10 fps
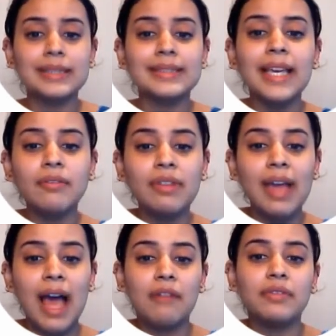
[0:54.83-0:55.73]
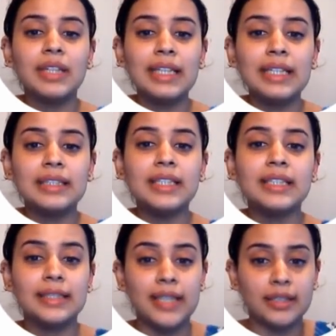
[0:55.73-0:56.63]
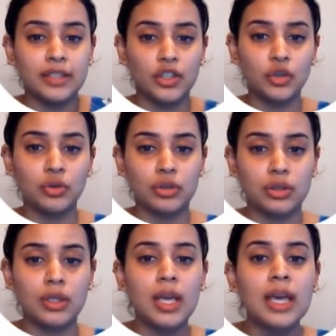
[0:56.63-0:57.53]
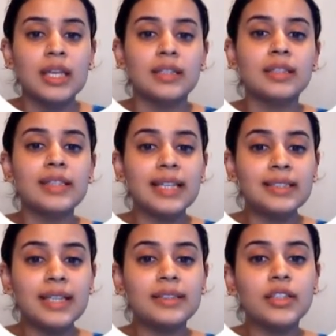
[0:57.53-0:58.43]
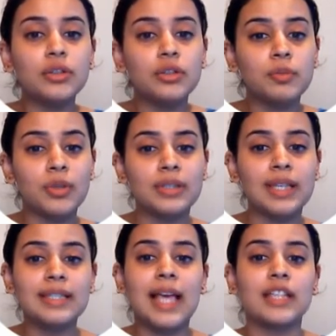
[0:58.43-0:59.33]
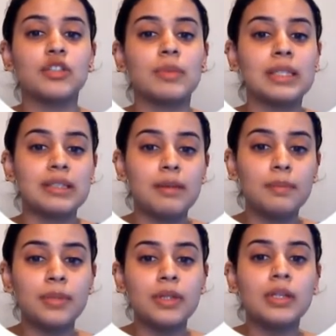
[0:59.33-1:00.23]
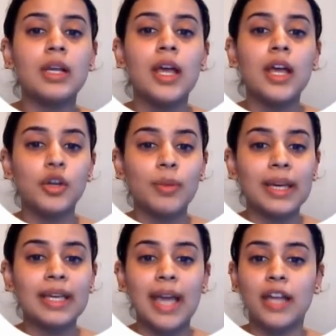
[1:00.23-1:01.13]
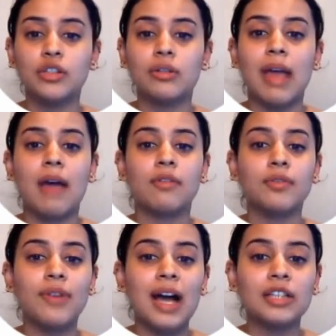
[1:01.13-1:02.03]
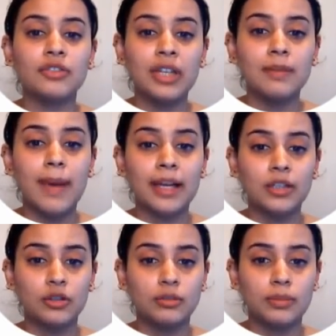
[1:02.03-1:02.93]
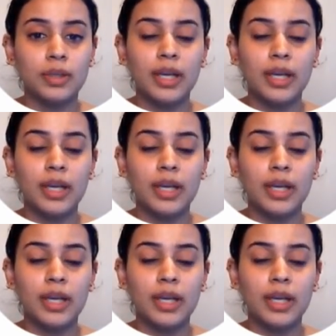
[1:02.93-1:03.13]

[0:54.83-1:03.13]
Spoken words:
Second, we have easy test execution. The test execution process has to be simple, quick, and should have a fast feedback loop.